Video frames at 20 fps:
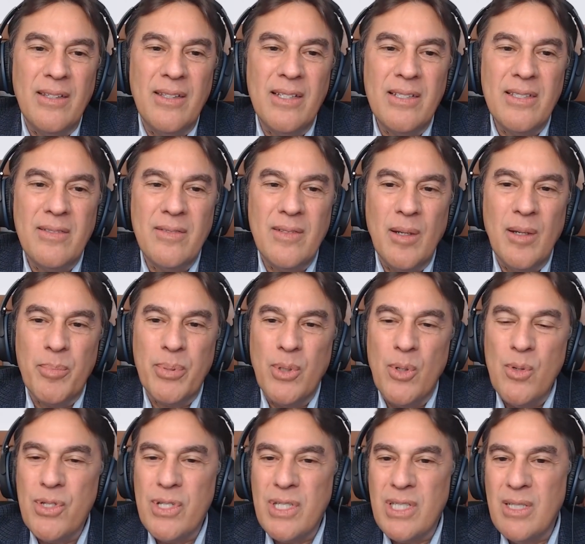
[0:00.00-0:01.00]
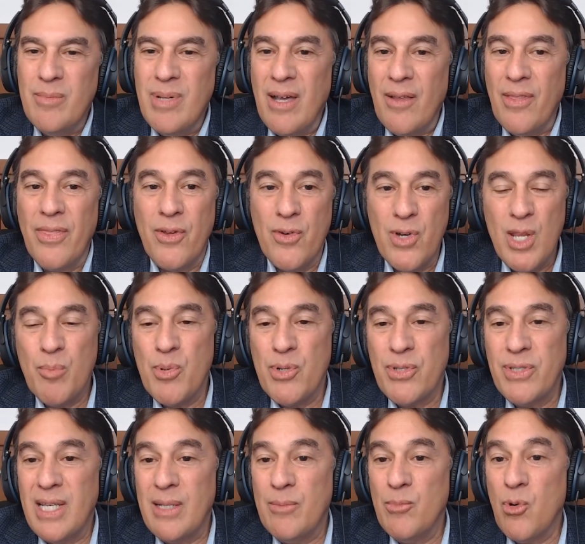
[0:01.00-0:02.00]
This approach is about
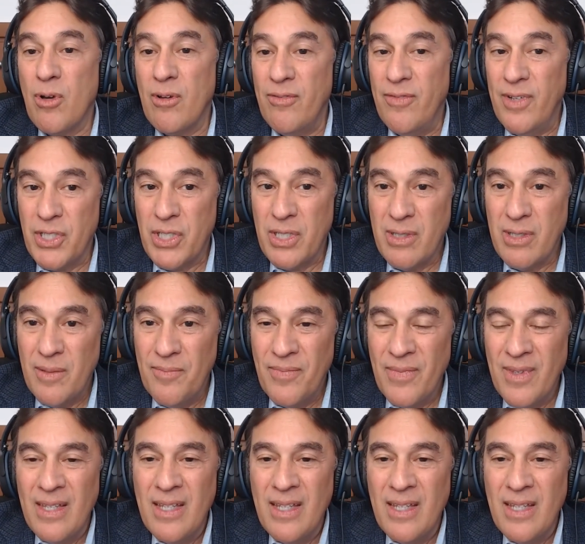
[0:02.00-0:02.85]
30% more efficient.